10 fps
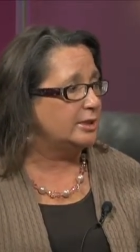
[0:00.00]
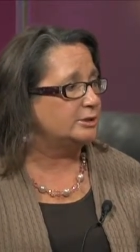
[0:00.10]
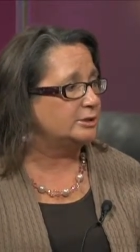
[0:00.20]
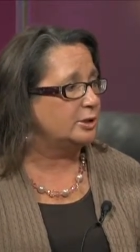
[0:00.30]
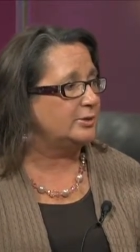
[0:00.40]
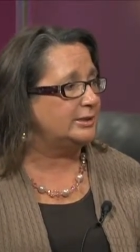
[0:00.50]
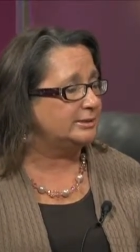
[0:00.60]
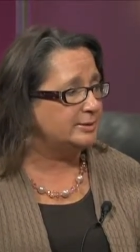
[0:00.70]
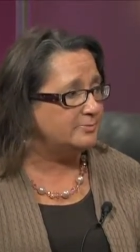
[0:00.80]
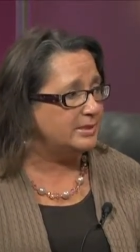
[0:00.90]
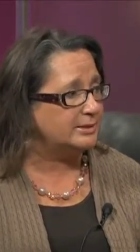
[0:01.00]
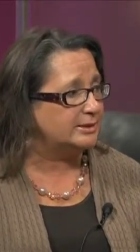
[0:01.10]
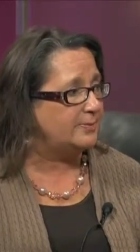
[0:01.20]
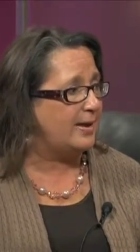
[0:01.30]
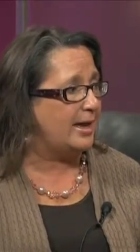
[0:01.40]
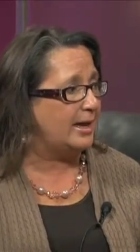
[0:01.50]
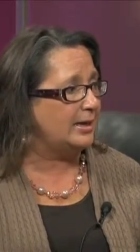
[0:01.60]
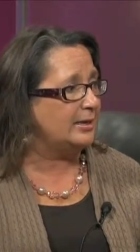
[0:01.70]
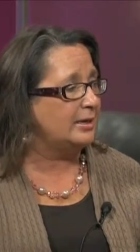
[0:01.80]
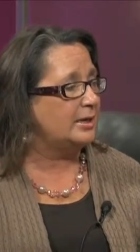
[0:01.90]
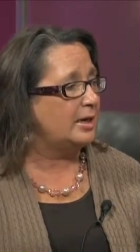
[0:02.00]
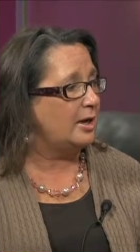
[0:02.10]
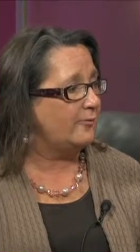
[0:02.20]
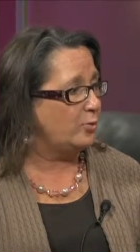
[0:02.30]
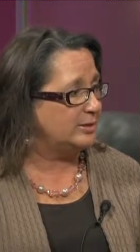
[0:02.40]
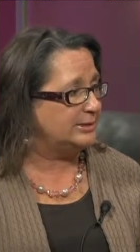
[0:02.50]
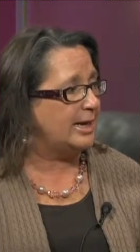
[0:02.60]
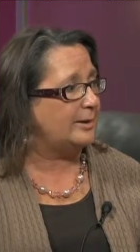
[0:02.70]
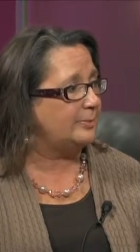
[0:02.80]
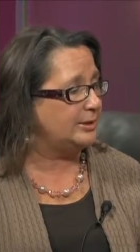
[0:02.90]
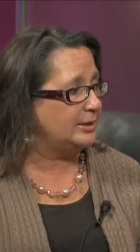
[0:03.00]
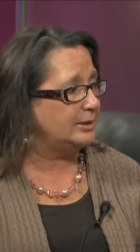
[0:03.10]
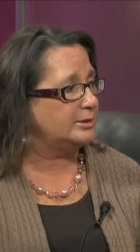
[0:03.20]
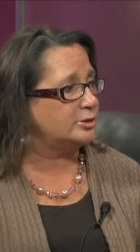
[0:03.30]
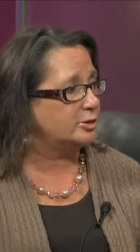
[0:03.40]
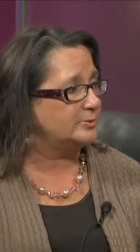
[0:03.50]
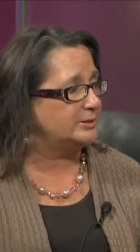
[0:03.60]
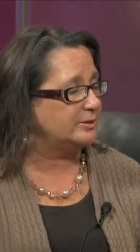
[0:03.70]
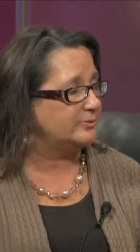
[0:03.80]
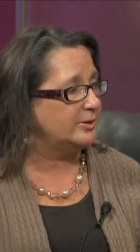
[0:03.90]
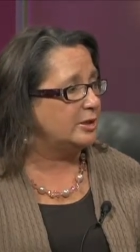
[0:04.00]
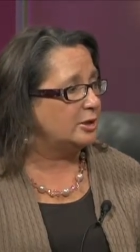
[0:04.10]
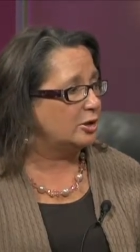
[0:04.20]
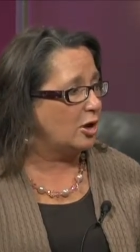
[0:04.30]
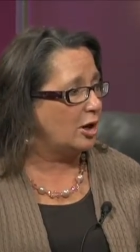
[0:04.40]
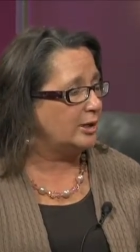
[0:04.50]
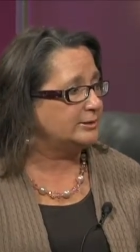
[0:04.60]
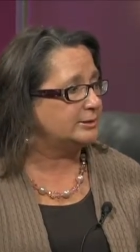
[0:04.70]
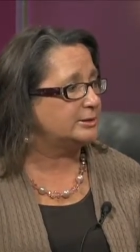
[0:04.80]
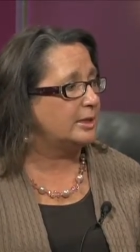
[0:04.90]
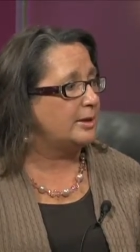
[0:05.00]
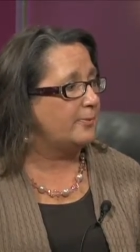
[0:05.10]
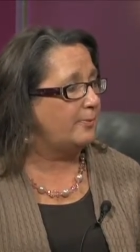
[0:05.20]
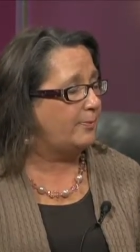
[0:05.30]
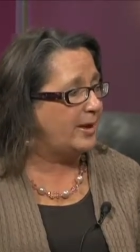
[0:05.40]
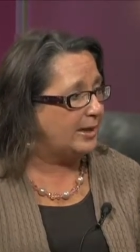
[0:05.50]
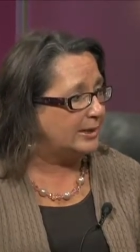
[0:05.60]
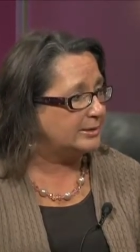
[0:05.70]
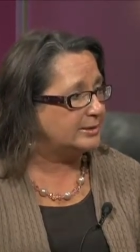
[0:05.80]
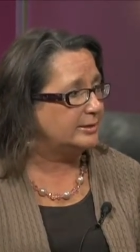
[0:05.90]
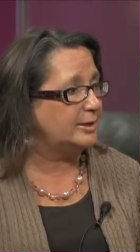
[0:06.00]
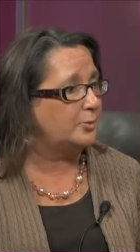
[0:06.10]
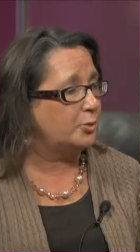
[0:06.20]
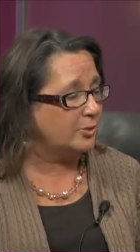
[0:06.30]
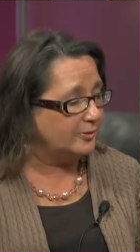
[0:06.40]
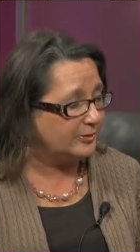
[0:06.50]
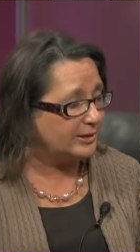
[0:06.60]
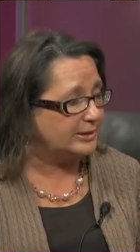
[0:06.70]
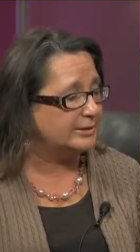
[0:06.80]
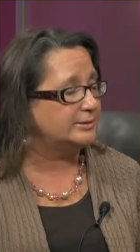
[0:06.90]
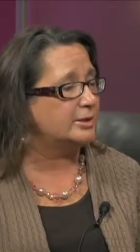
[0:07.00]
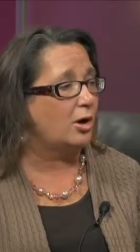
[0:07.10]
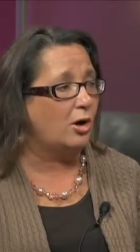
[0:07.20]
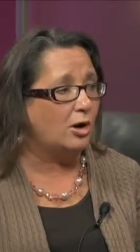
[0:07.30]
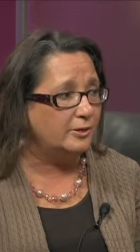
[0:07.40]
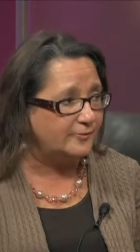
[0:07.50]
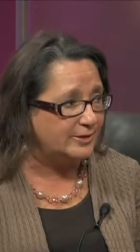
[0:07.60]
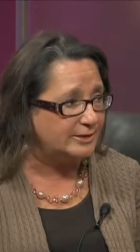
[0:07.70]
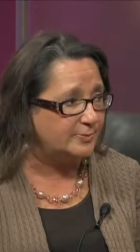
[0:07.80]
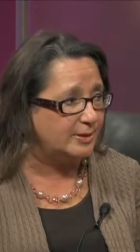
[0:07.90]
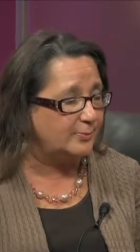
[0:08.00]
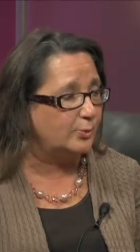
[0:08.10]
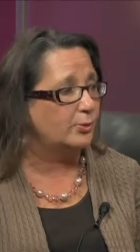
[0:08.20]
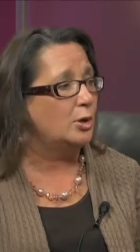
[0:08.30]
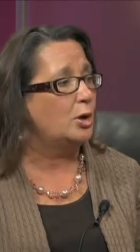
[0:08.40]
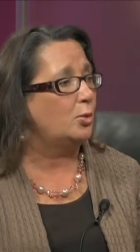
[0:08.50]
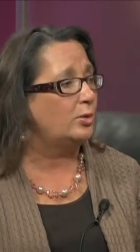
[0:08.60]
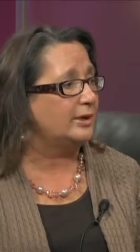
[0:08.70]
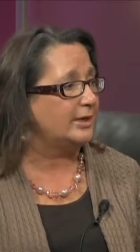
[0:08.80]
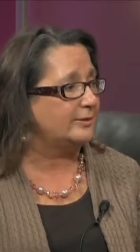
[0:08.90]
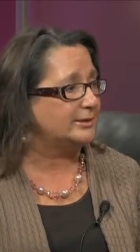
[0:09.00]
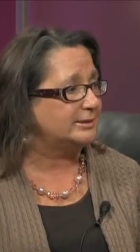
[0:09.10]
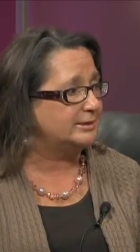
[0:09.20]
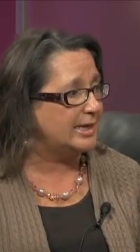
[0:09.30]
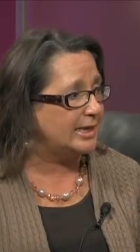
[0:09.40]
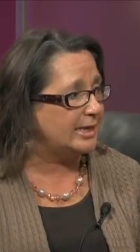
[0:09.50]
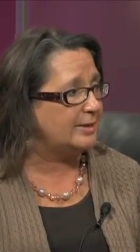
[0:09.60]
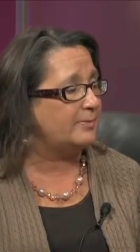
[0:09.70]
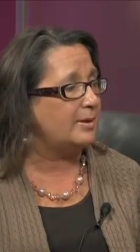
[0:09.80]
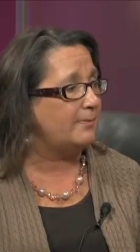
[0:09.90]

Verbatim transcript: I so see. it is a mixed bag mm-hmm. of what's happening in terms of costs, but the important thing is all of these people will get the same